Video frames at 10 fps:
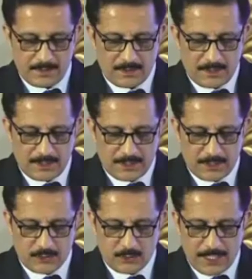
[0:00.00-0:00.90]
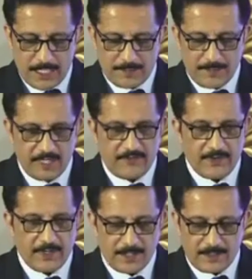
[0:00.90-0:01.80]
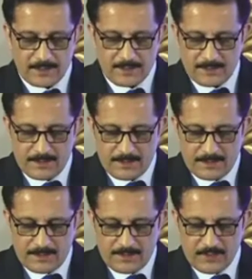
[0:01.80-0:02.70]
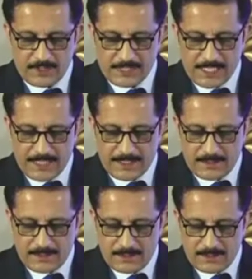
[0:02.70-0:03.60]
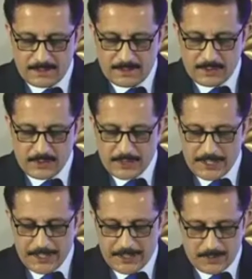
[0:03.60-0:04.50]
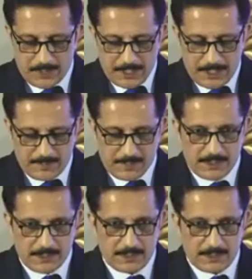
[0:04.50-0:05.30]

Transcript: they should not be referred with said pejorative terms.